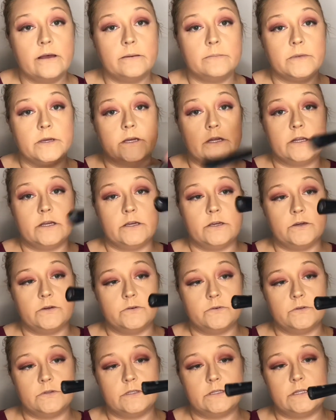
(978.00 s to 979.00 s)
I'm gonna
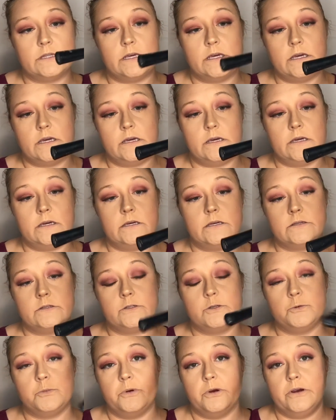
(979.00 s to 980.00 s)
use the
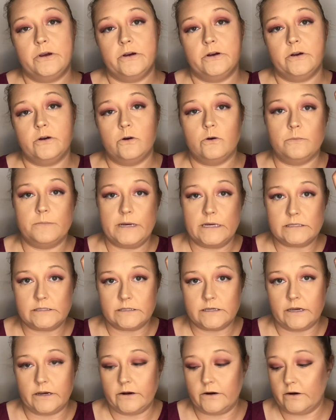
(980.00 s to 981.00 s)
Superhero
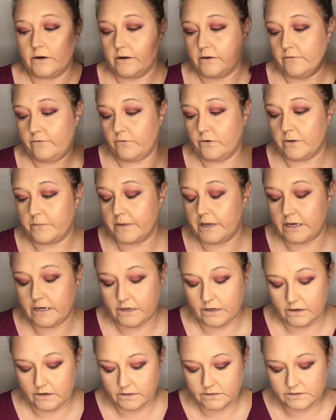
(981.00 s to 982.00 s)
Mascara from
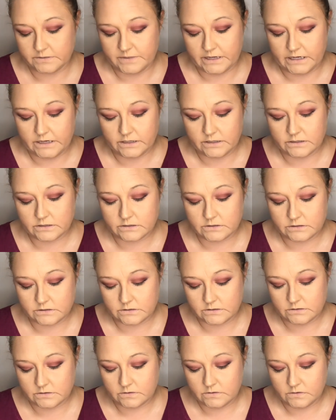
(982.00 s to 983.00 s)
It
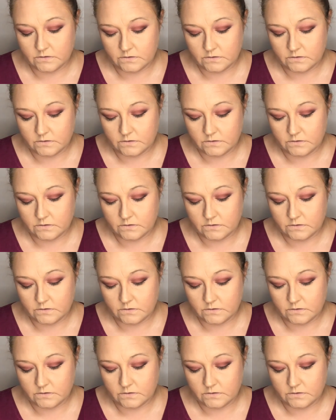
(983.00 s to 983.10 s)
Cosmetics.